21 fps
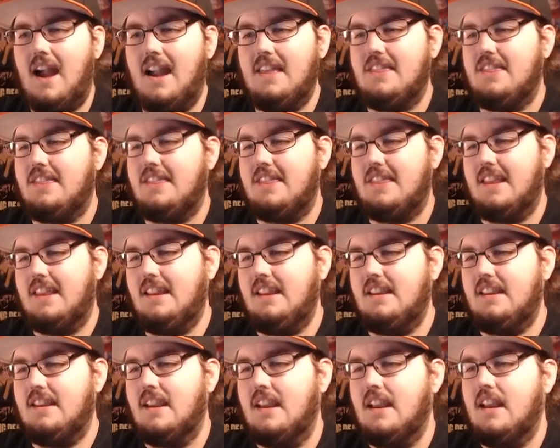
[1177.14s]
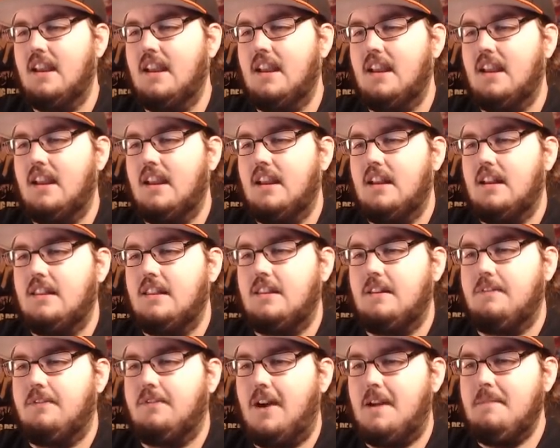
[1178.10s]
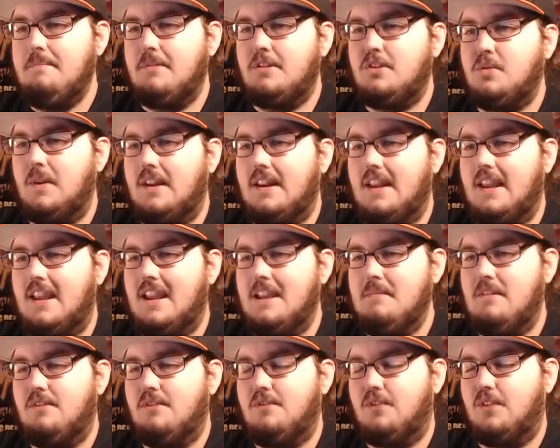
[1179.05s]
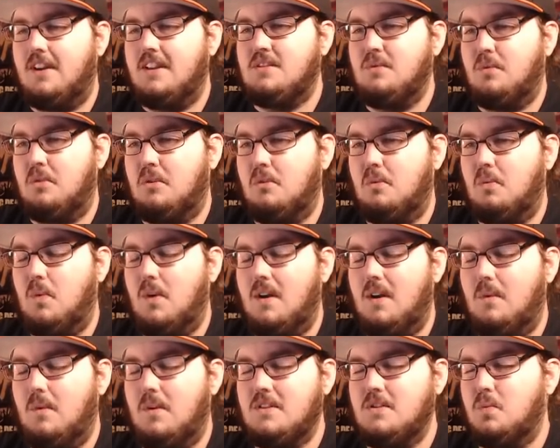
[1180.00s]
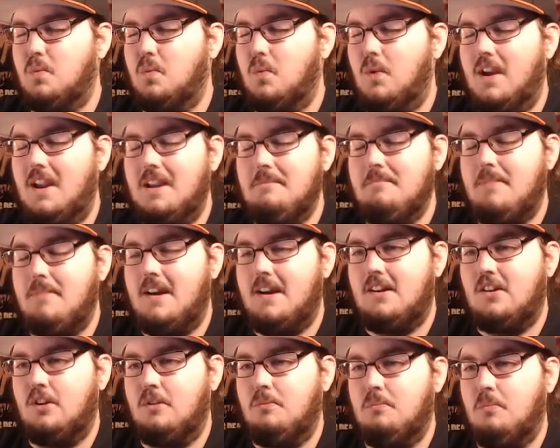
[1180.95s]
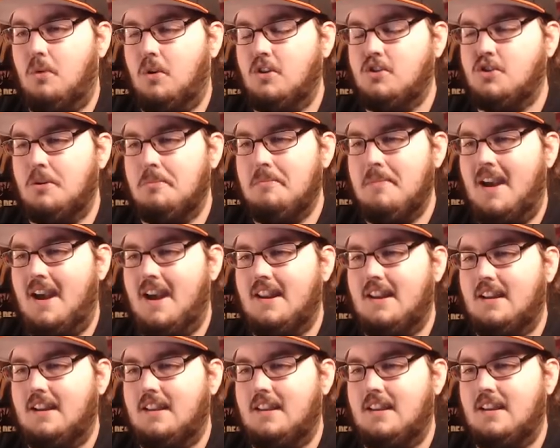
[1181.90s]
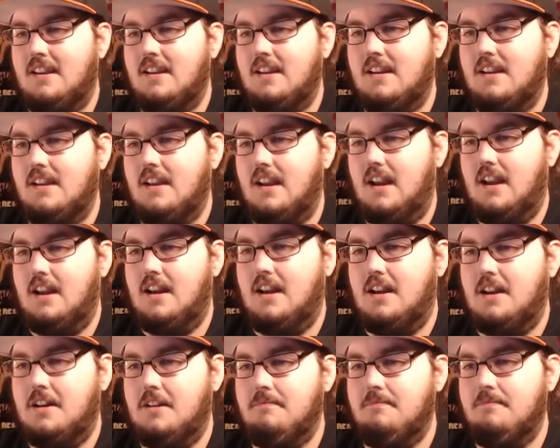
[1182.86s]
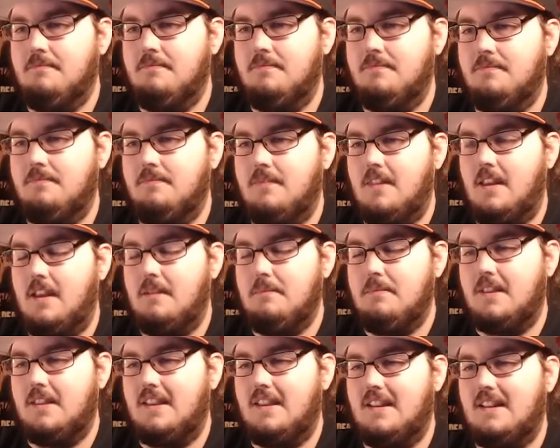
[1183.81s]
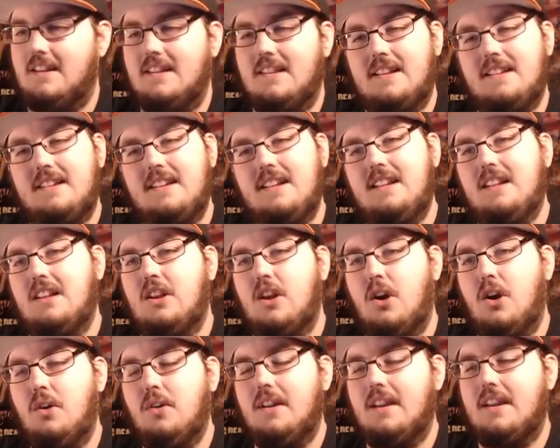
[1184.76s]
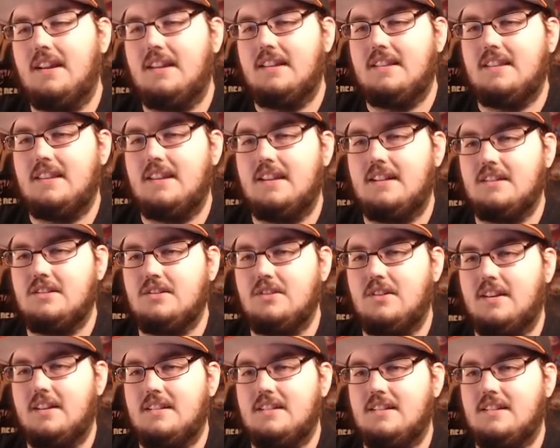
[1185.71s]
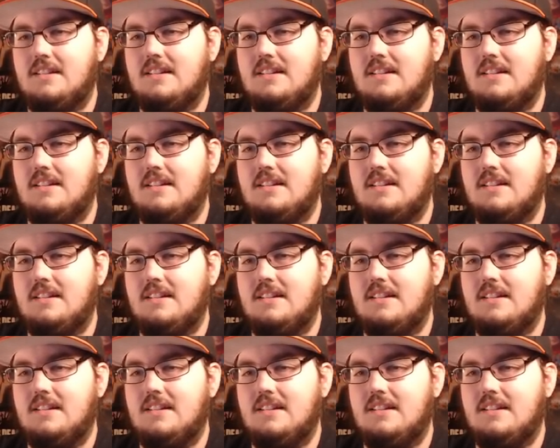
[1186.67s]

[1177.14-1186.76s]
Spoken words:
I think the fight between him and Frieza was way better and more dramatic. But it didn't go to anything. So,